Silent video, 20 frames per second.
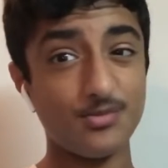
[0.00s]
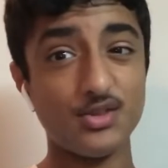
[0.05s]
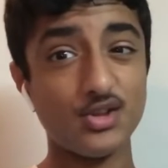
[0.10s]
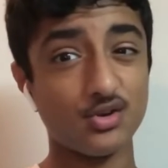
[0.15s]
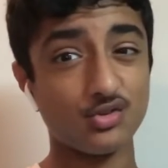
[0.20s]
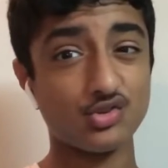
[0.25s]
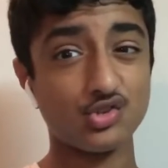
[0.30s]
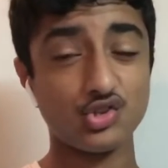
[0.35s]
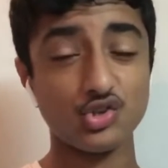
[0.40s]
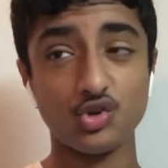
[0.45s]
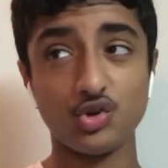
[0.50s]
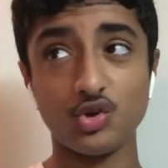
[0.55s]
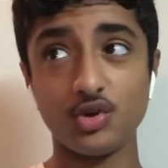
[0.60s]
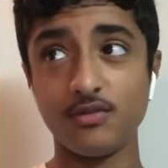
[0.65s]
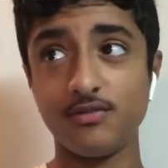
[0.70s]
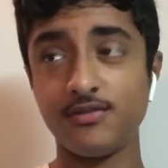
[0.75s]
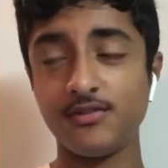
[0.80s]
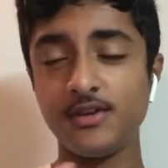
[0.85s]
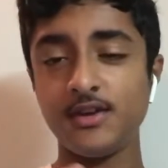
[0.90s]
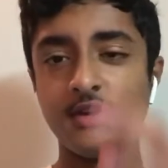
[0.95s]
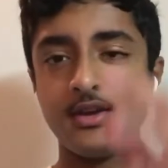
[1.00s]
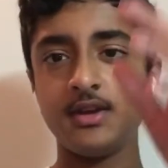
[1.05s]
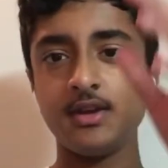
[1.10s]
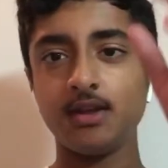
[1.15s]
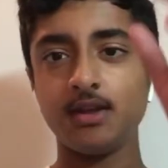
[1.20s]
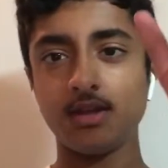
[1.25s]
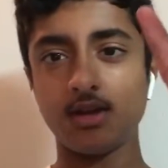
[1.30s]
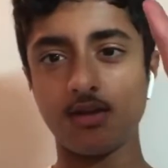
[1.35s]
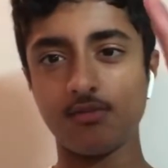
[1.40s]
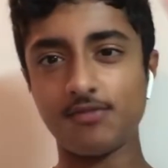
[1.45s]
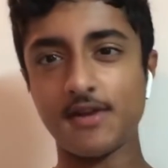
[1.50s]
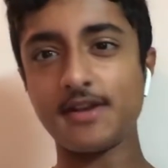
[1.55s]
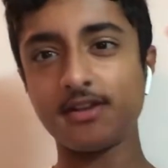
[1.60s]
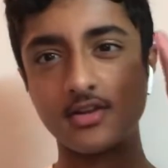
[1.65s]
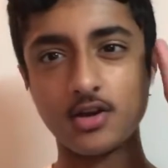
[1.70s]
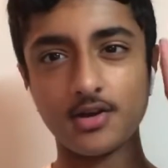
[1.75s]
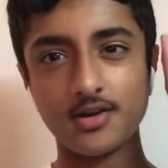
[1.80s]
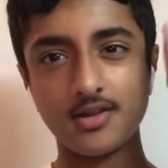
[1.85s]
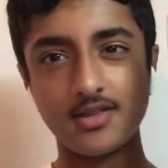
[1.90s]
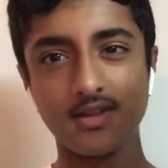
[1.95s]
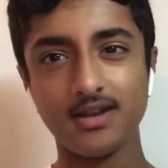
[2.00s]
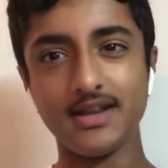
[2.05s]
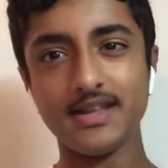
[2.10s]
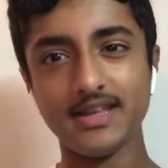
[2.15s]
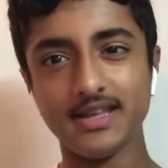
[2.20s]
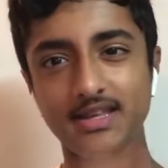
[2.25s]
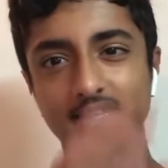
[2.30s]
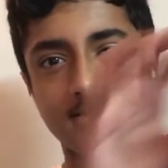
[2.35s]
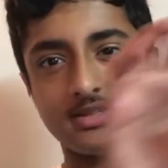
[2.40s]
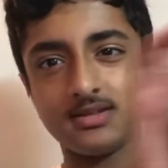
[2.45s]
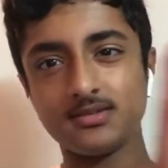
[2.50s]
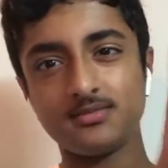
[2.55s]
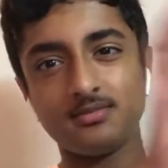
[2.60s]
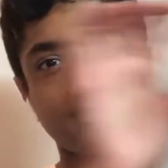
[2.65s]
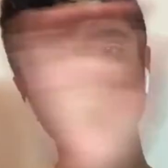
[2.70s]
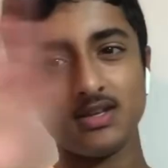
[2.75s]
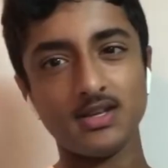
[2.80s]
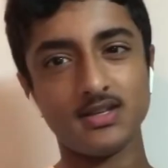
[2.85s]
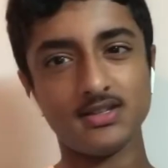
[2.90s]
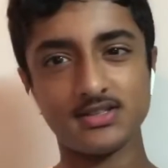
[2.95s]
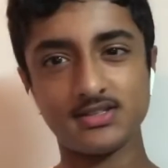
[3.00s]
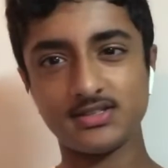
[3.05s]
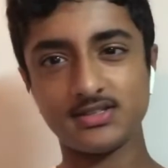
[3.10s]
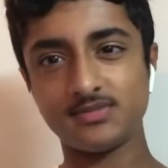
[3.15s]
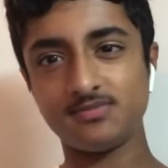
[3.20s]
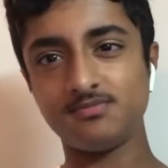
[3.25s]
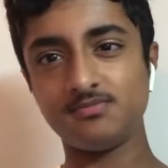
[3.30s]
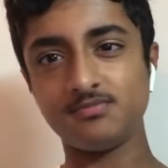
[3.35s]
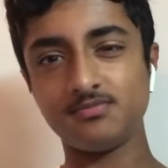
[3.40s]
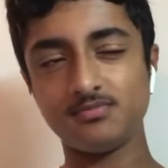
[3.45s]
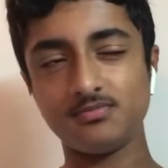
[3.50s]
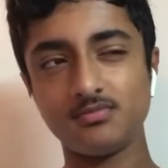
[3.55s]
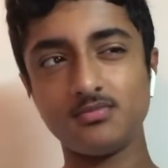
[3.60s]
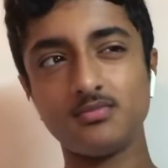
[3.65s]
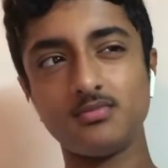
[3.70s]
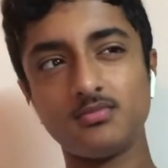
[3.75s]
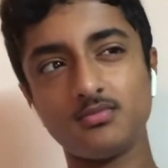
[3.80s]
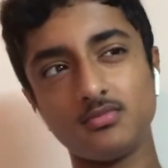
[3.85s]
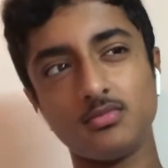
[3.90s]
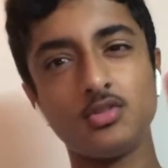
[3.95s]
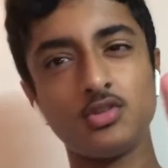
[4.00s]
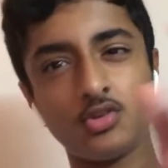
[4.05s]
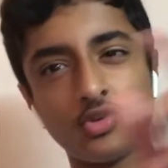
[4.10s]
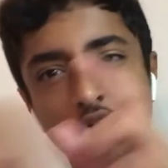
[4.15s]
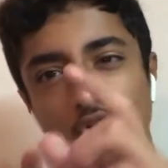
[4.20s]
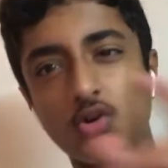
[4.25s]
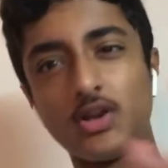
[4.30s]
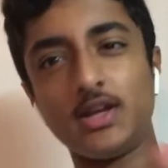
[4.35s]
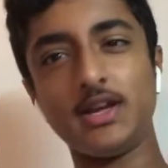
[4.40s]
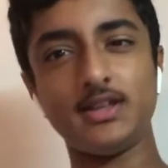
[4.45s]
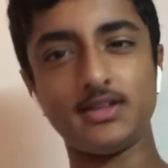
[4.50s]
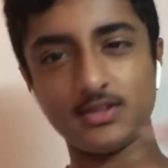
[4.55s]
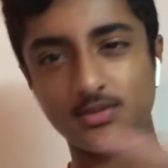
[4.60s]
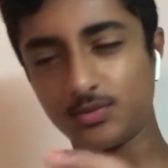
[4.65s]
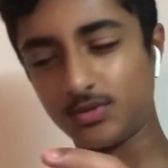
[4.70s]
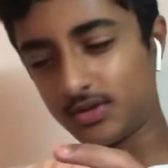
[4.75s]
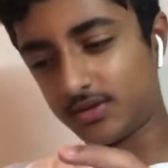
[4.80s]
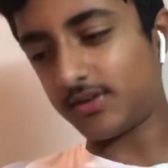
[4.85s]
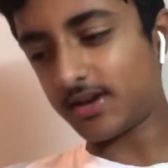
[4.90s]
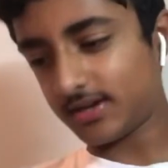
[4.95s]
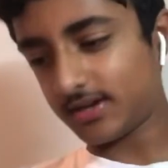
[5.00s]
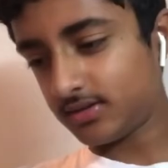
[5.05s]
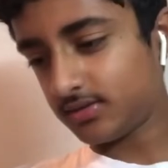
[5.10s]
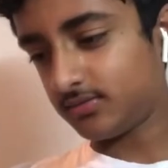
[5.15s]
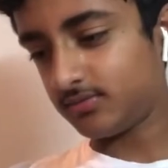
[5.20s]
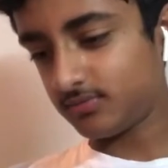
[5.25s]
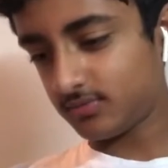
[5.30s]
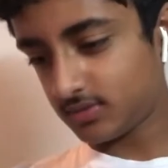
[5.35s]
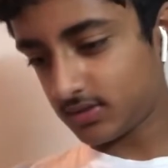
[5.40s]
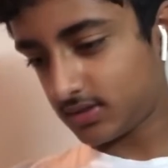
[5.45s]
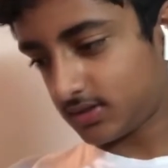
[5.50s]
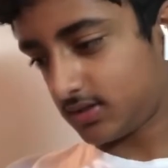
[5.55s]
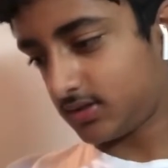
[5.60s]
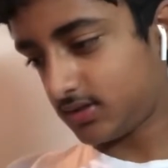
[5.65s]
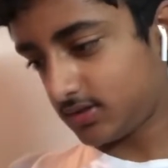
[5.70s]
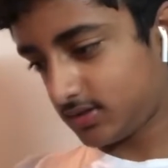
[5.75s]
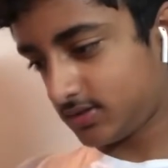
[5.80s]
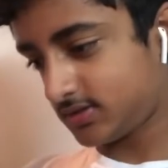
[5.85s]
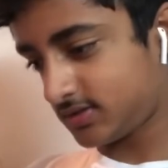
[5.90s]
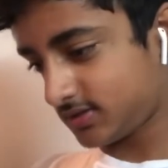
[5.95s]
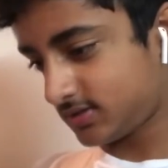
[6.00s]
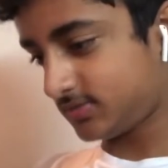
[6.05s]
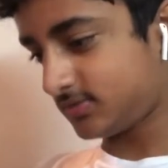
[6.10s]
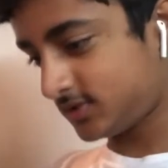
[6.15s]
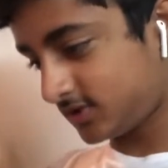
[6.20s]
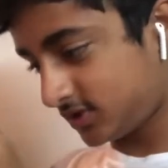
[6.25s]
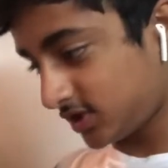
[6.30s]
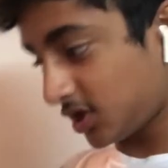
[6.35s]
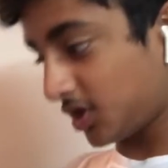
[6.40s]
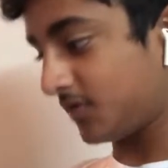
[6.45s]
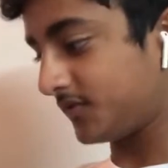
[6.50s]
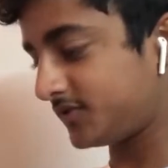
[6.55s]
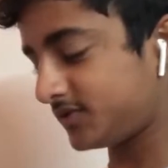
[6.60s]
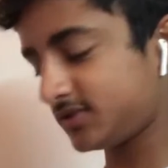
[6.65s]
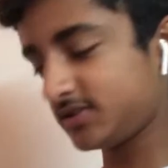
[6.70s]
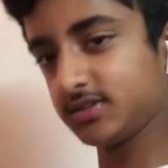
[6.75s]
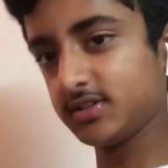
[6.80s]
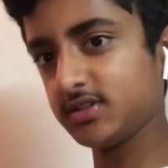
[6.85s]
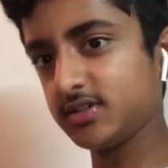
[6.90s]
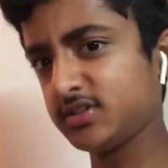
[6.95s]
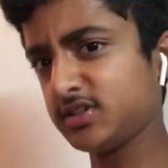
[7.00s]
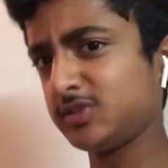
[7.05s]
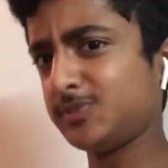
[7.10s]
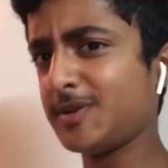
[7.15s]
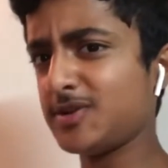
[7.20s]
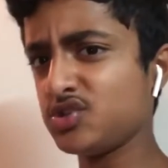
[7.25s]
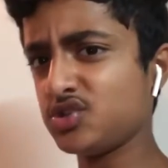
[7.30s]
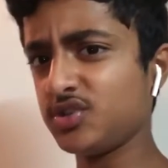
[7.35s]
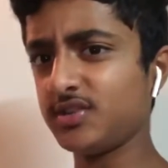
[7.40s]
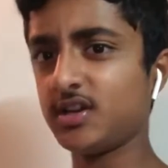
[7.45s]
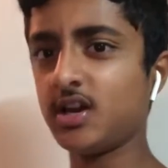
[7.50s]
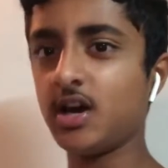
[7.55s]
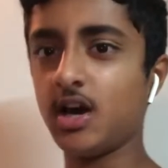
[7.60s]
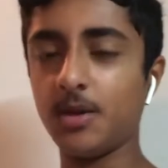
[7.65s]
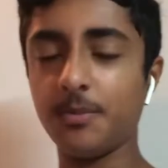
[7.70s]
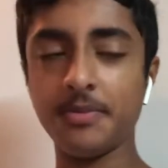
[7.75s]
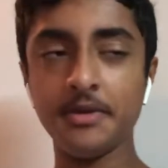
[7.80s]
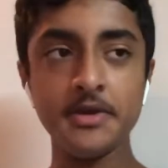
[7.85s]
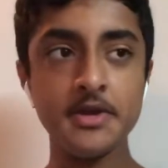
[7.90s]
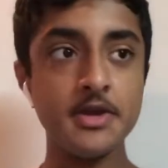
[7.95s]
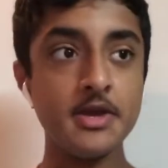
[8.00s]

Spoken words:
not sure if a red card in the league is correlated with a red. It serves a suspension cup.